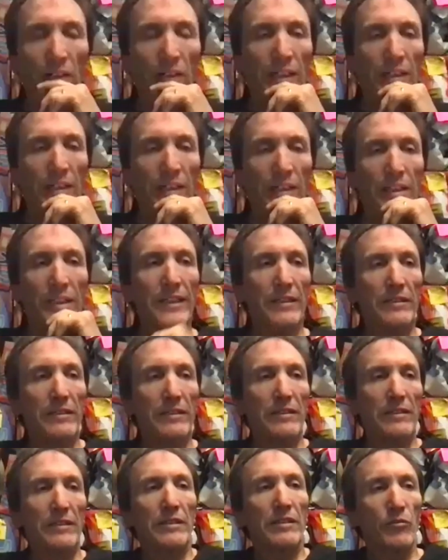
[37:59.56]
Well, I
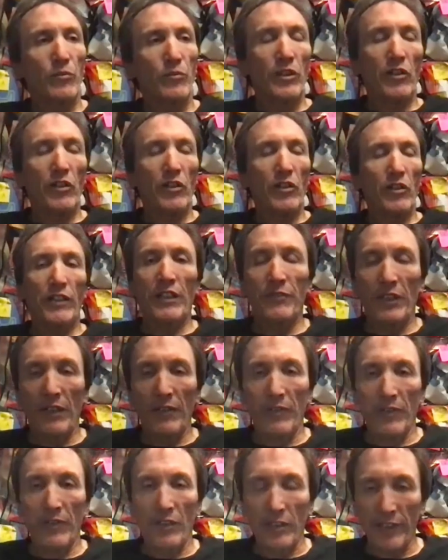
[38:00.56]
think we always
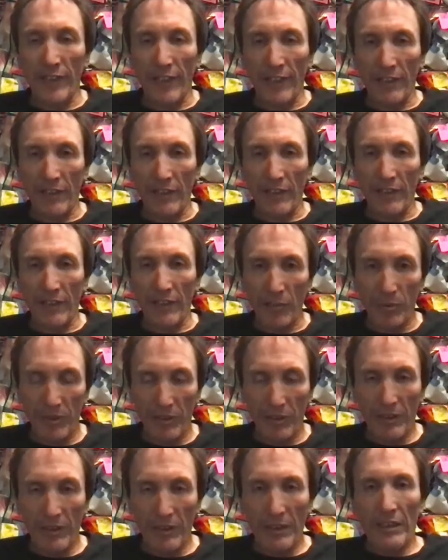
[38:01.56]
have to have our antenna
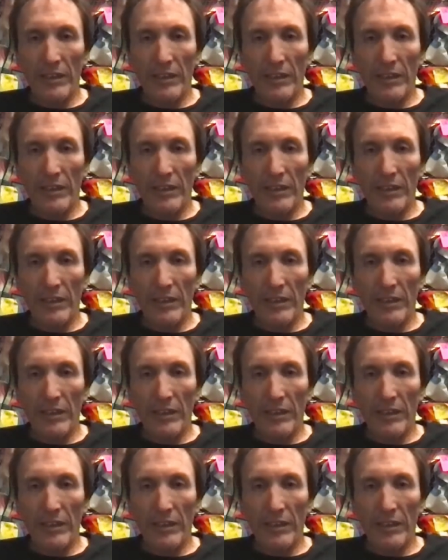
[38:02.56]
up.